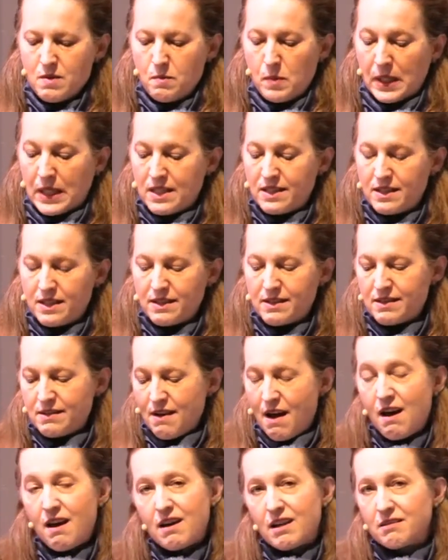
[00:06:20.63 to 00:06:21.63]
because it's
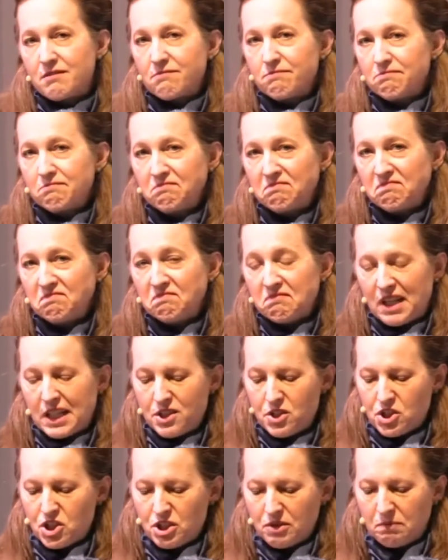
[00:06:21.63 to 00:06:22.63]
not
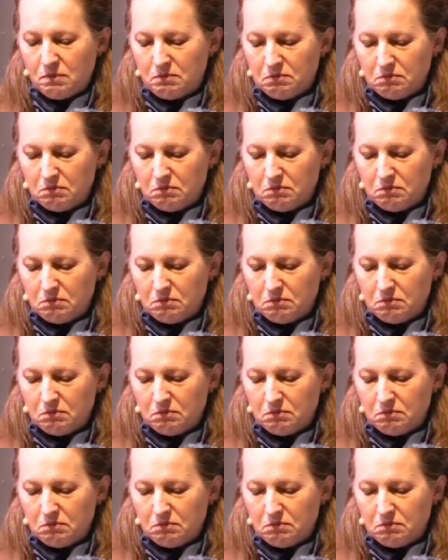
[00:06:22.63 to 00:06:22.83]
much.